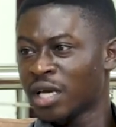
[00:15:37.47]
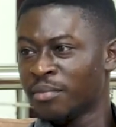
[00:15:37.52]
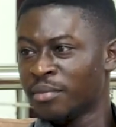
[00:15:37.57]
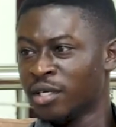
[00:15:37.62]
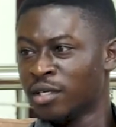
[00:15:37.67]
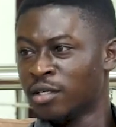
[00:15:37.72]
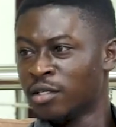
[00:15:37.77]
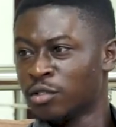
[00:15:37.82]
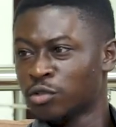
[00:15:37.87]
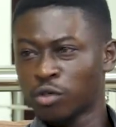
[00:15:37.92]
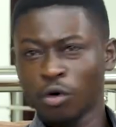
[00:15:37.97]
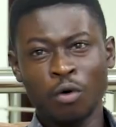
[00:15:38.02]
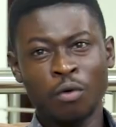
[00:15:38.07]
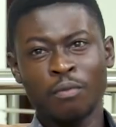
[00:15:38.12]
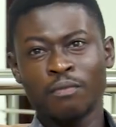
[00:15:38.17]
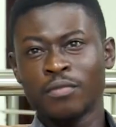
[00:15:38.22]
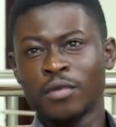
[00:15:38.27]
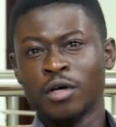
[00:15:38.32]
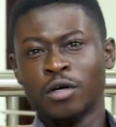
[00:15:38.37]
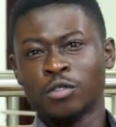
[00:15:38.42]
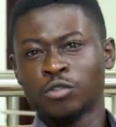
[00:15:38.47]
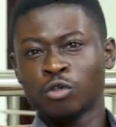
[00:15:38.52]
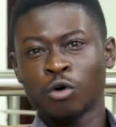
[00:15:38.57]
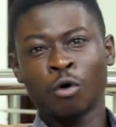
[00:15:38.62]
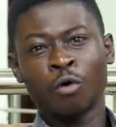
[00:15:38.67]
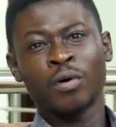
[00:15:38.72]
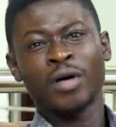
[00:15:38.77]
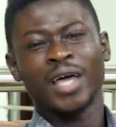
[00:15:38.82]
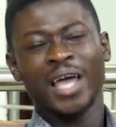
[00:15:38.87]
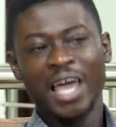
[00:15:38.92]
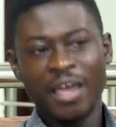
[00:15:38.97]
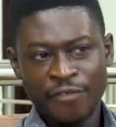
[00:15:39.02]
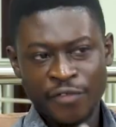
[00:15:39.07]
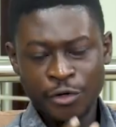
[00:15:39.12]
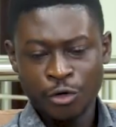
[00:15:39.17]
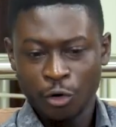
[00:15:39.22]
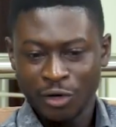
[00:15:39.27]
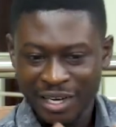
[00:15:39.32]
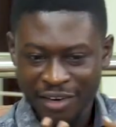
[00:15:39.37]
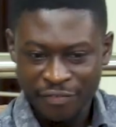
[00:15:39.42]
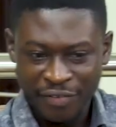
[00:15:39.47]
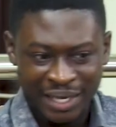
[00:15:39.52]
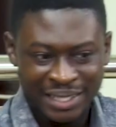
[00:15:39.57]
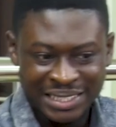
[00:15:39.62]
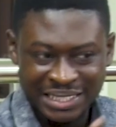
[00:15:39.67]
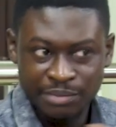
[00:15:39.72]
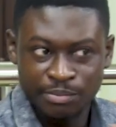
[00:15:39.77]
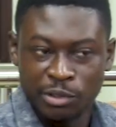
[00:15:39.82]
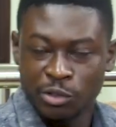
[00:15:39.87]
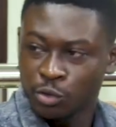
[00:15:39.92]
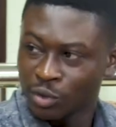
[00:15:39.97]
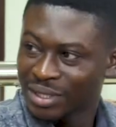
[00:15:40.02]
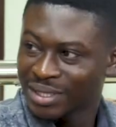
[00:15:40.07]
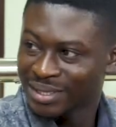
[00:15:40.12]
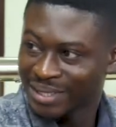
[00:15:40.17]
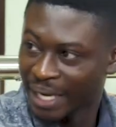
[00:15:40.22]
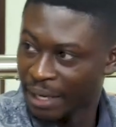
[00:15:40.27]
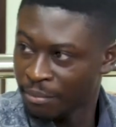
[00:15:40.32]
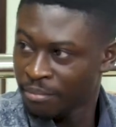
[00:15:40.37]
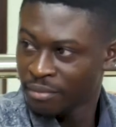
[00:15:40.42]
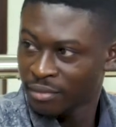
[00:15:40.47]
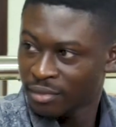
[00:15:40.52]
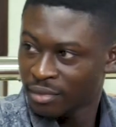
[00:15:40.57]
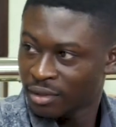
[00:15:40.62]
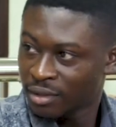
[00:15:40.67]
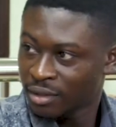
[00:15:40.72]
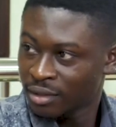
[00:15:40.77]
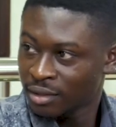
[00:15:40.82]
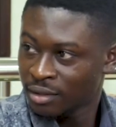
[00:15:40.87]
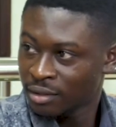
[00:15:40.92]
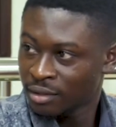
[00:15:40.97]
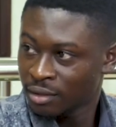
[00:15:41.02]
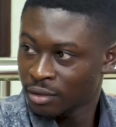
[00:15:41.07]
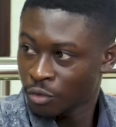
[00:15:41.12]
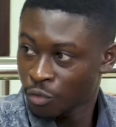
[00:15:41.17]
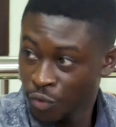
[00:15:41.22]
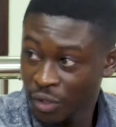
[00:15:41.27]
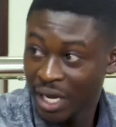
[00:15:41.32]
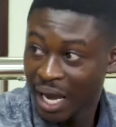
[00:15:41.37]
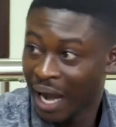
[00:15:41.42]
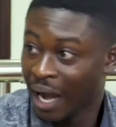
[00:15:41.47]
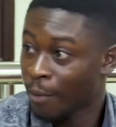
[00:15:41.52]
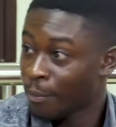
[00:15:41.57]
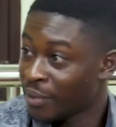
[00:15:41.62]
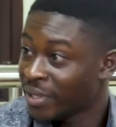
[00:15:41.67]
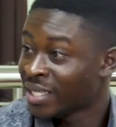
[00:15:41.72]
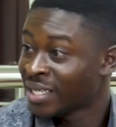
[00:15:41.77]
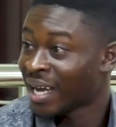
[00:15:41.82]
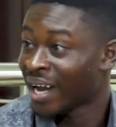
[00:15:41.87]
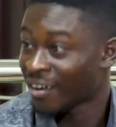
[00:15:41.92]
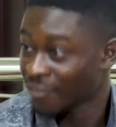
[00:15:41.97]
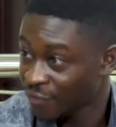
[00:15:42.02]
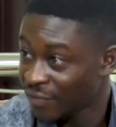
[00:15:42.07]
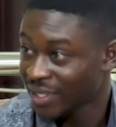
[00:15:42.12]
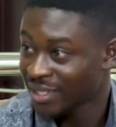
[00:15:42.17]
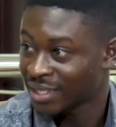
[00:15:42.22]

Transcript: get me? So, so even though the fight is between them, mm -hmm we are being we affected.